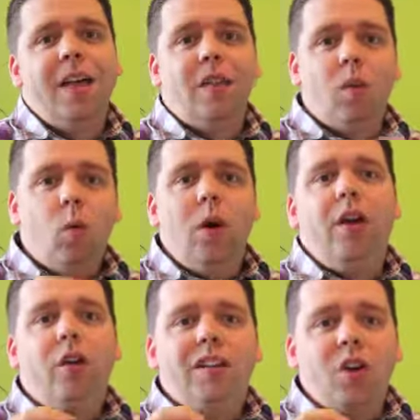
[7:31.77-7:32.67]
the
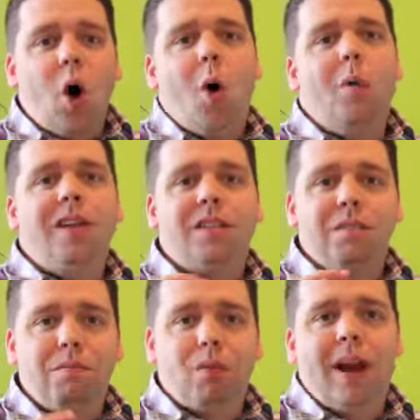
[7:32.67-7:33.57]
winner is always
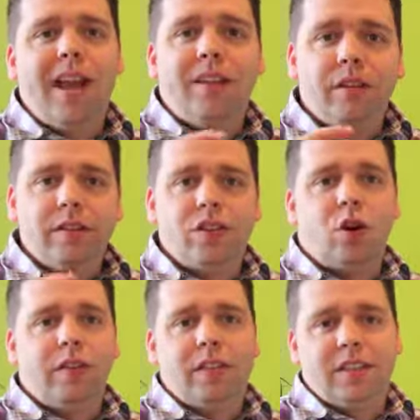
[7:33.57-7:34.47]
the brand, the
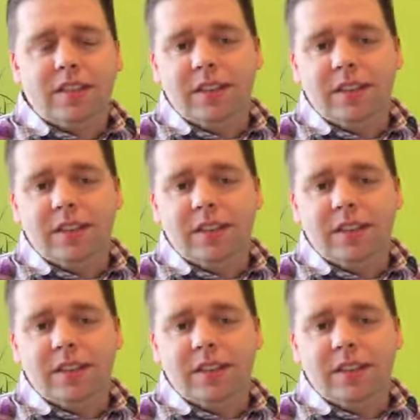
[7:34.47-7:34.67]
service,